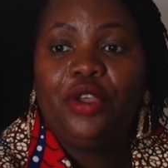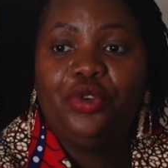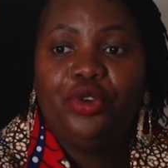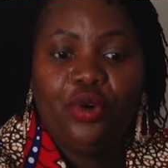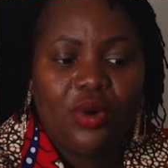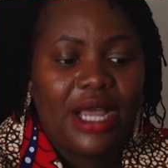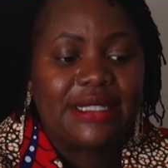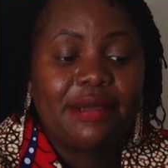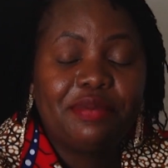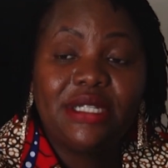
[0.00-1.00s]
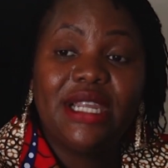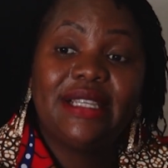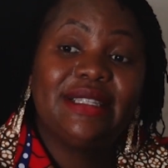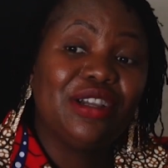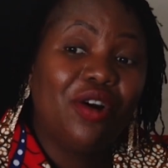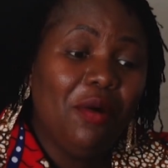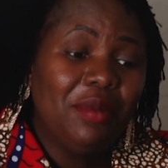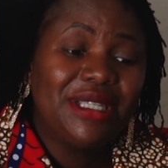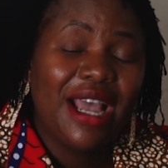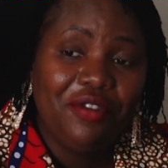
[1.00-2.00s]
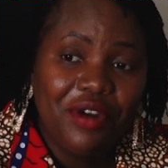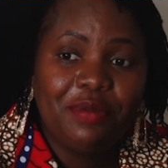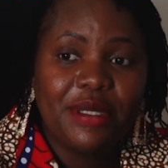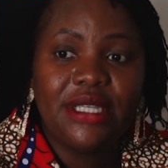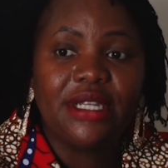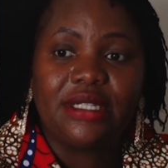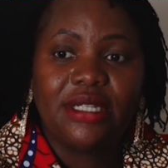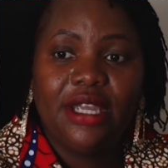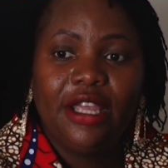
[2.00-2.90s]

you know, uh, subsidizing almost 100%.